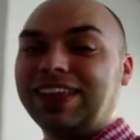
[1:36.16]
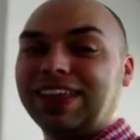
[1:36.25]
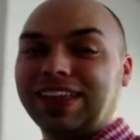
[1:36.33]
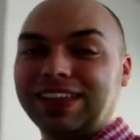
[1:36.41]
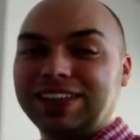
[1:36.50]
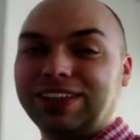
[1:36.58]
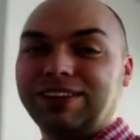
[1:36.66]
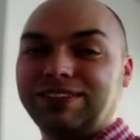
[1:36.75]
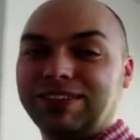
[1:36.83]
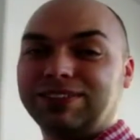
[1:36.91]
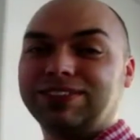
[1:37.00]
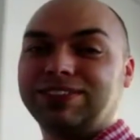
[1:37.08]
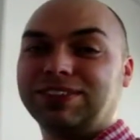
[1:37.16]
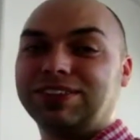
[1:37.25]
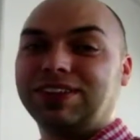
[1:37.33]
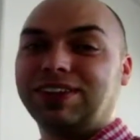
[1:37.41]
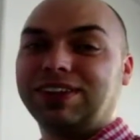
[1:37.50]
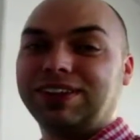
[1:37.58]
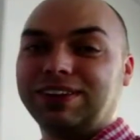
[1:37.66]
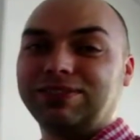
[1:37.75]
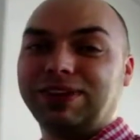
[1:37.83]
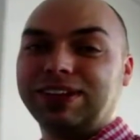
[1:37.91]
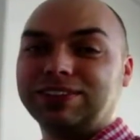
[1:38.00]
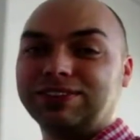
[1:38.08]
and you've suddenly got a
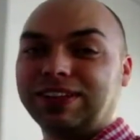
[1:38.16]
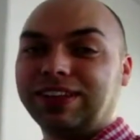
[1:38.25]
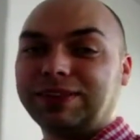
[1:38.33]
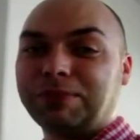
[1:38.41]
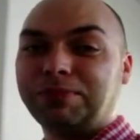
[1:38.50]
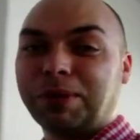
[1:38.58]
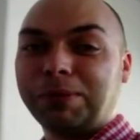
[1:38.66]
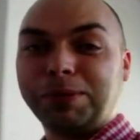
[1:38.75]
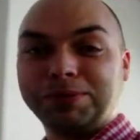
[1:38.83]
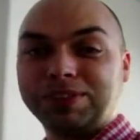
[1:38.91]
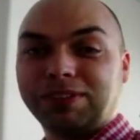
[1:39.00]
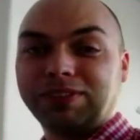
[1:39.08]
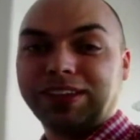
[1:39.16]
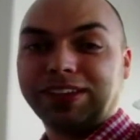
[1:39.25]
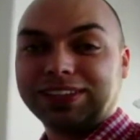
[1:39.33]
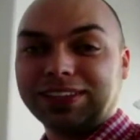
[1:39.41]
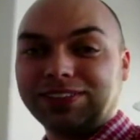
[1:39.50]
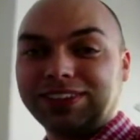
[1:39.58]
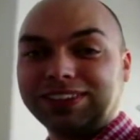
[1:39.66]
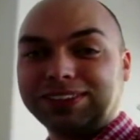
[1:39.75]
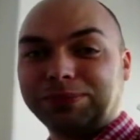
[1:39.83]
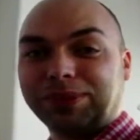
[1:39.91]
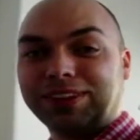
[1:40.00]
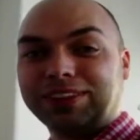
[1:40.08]
range of problem-solving activities
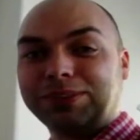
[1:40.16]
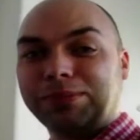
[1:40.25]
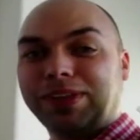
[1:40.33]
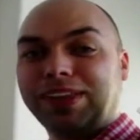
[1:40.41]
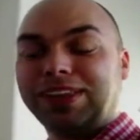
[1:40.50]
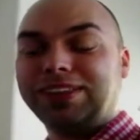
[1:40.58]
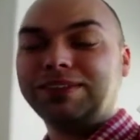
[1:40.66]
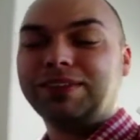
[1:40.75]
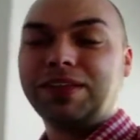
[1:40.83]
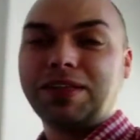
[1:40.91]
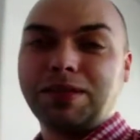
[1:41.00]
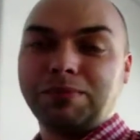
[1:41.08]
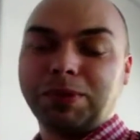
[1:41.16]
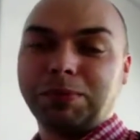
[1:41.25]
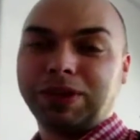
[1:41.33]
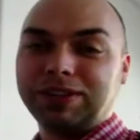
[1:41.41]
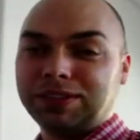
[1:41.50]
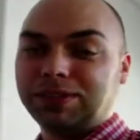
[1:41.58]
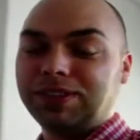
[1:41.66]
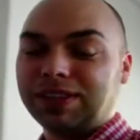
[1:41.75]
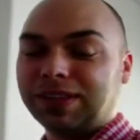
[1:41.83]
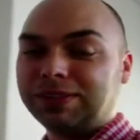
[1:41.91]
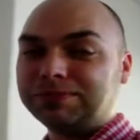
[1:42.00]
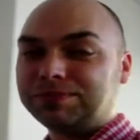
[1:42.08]
to participate in. But by doing
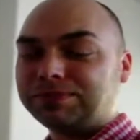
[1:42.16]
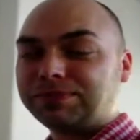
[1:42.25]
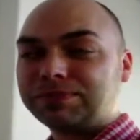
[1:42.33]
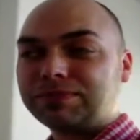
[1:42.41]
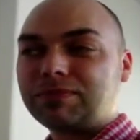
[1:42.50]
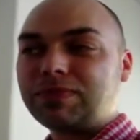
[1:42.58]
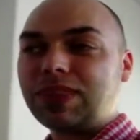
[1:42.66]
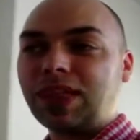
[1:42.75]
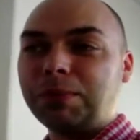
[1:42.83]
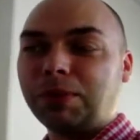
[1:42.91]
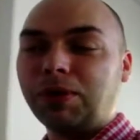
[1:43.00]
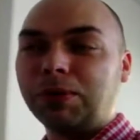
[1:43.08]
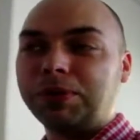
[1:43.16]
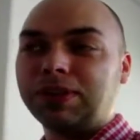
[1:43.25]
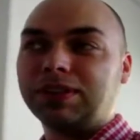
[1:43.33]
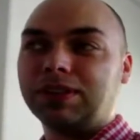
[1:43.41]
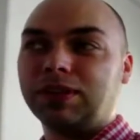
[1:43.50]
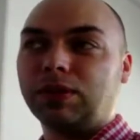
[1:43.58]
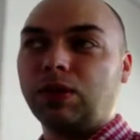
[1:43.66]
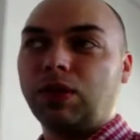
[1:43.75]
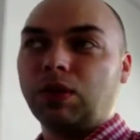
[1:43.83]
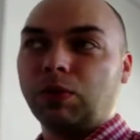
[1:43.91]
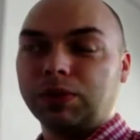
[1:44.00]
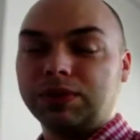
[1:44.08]
that, I'm hoping that
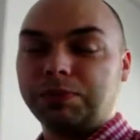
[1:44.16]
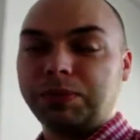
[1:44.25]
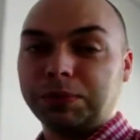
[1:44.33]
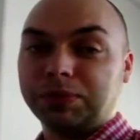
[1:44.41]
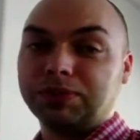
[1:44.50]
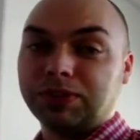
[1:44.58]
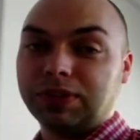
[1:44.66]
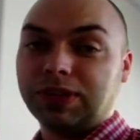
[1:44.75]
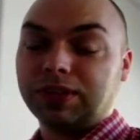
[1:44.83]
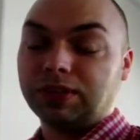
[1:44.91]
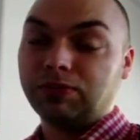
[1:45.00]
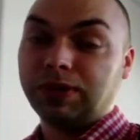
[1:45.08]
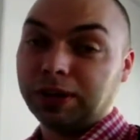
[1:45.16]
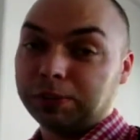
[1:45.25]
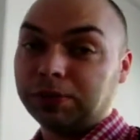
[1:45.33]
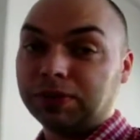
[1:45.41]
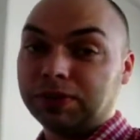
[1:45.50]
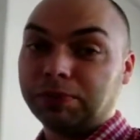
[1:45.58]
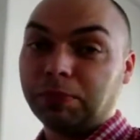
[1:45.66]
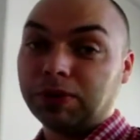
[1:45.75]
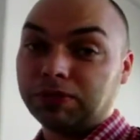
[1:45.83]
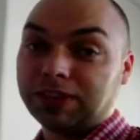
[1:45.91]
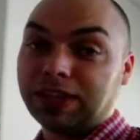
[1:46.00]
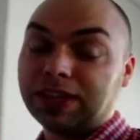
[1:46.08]
once people have done that, they re-upload the
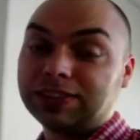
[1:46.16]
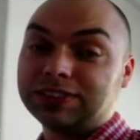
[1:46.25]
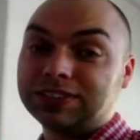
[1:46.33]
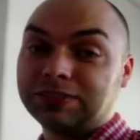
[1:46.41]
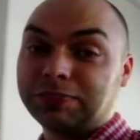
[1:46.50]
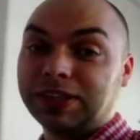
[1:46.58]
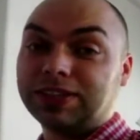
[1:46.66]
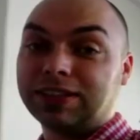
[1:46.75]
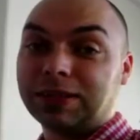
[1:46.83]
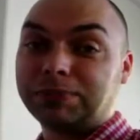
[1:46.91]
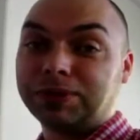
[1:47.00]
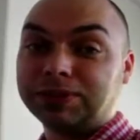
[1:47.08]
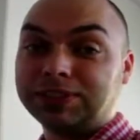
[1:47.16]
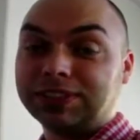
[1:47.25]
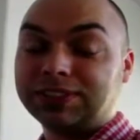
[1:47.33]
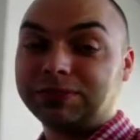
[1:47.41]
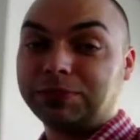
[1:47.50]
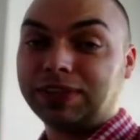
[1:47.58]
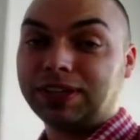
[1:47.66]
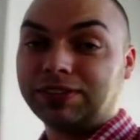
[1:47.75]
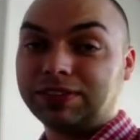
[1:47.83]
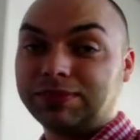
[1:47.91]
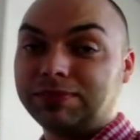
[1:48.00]
modifications they've made to that process that's been given,